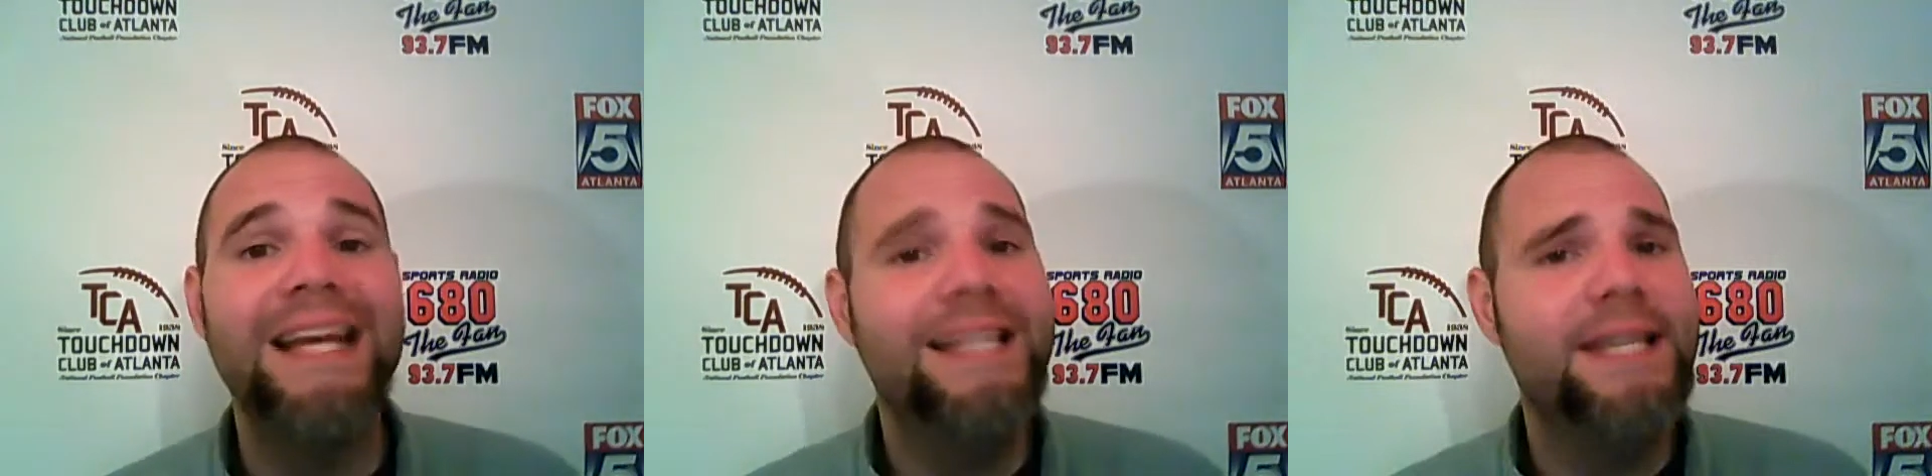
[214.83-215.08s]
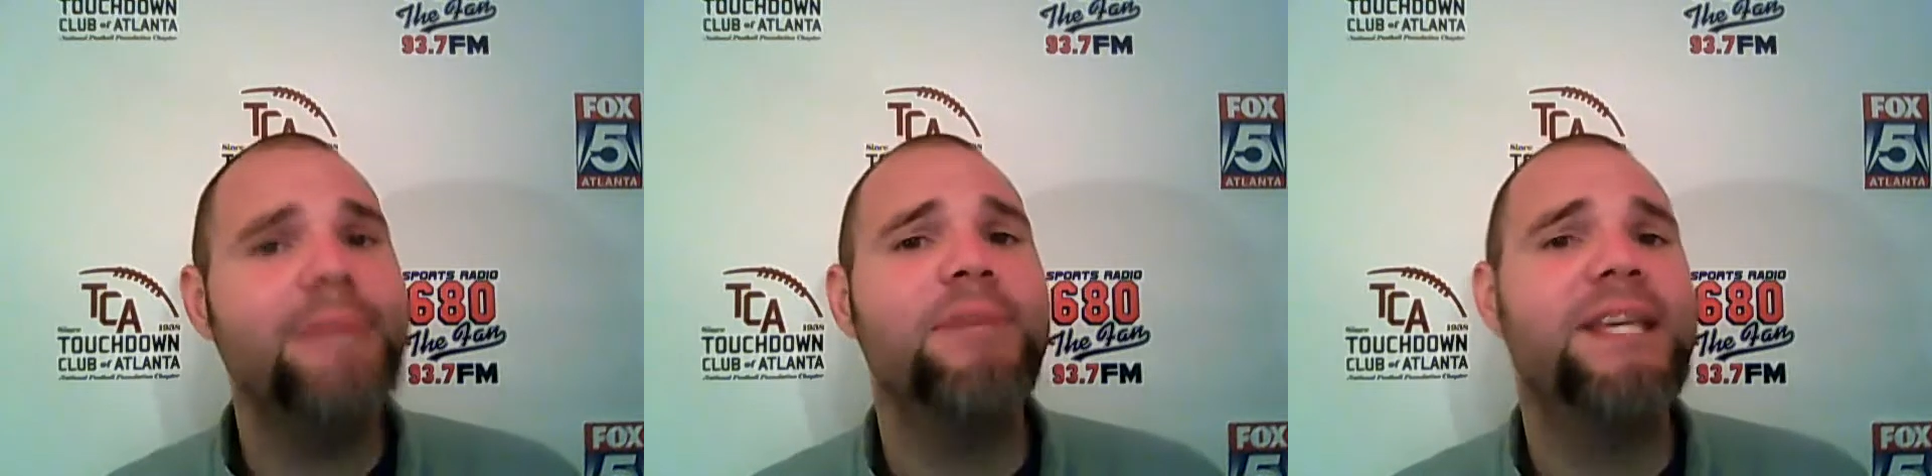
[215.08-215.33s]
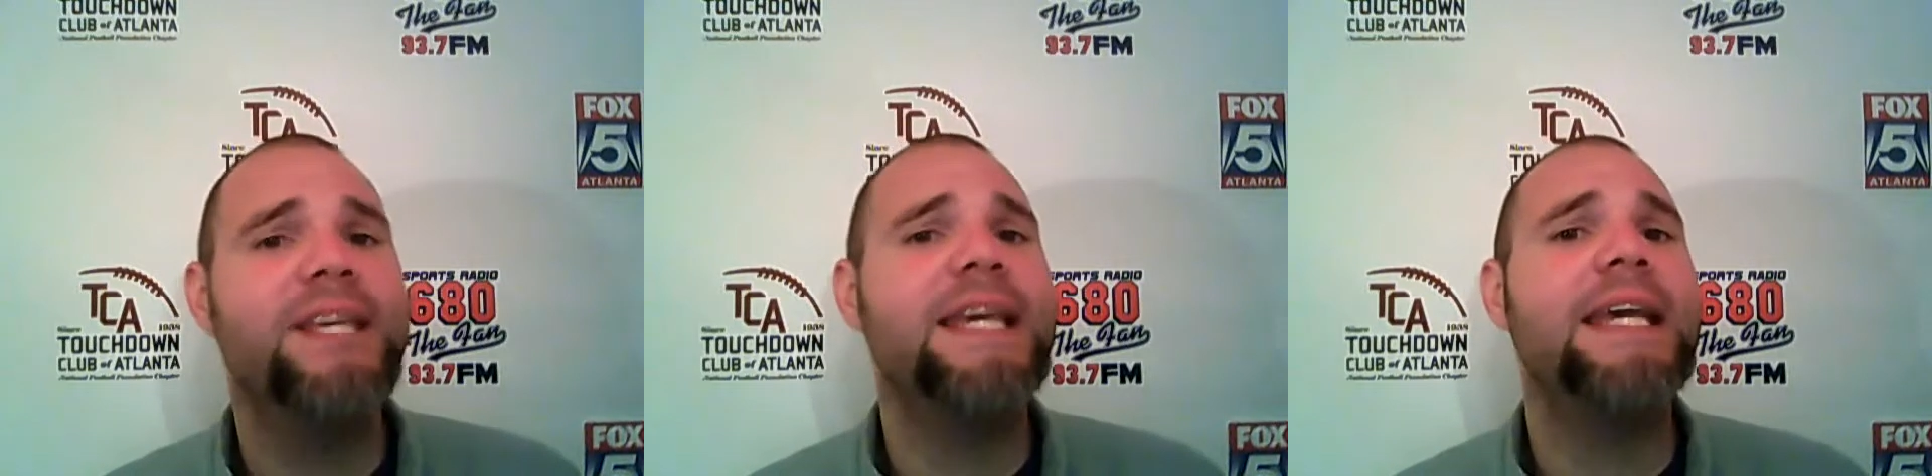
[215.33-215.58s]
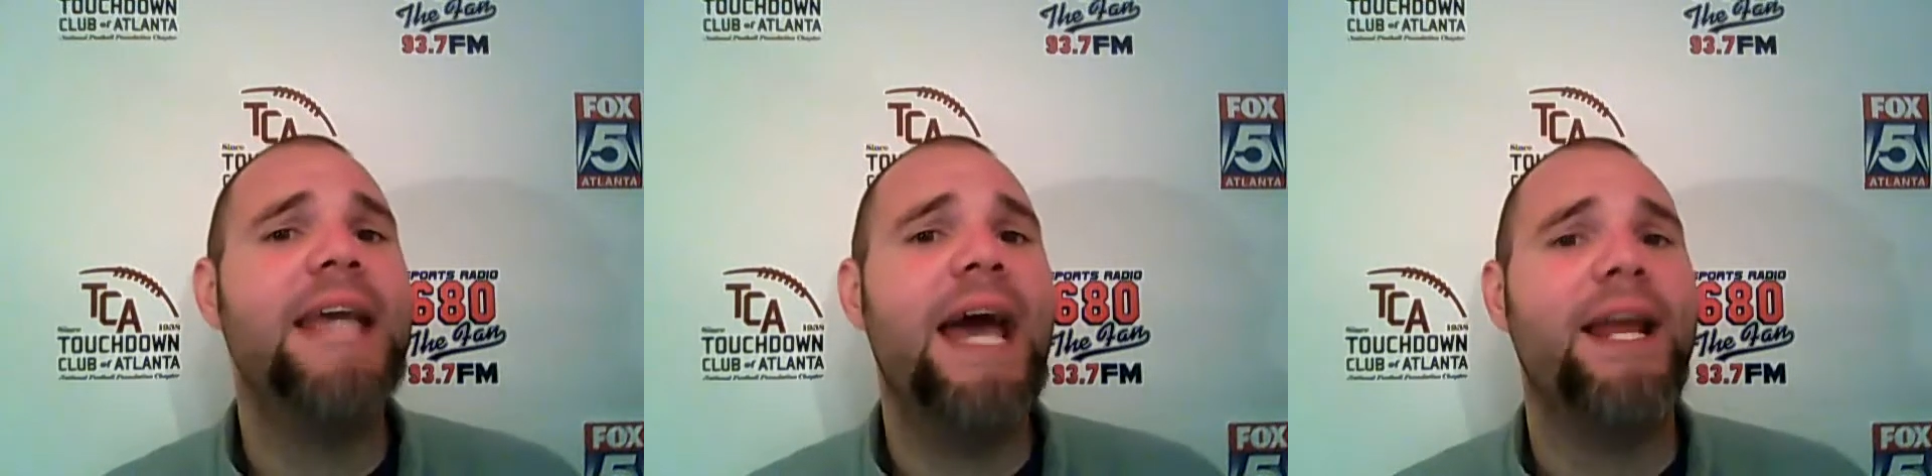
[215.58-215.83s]
Kim
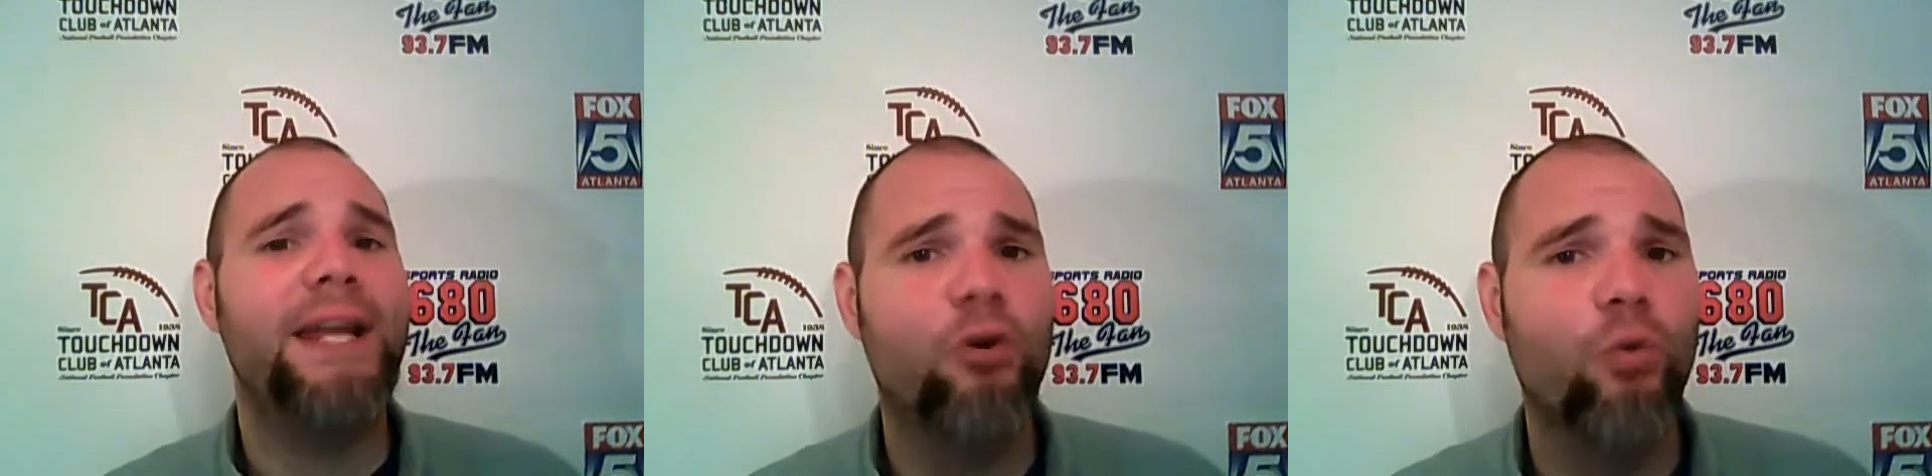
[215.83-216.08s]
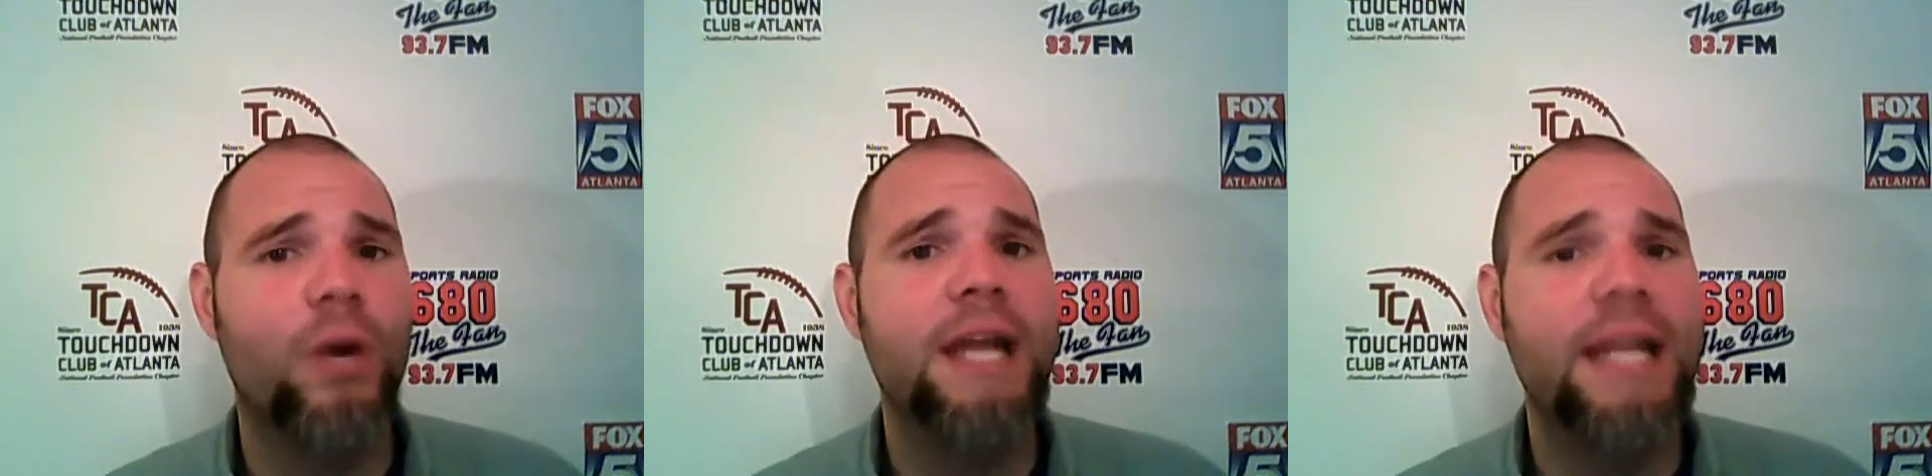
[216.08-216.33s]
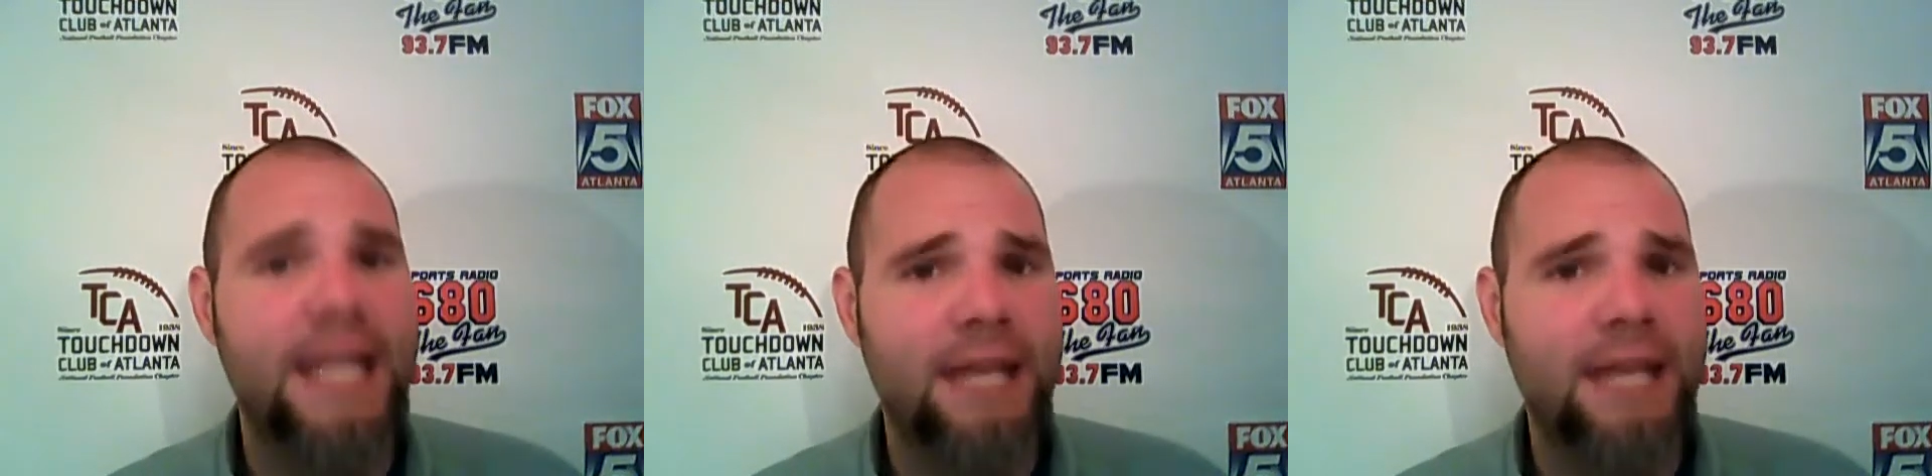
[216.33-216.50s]
King had a great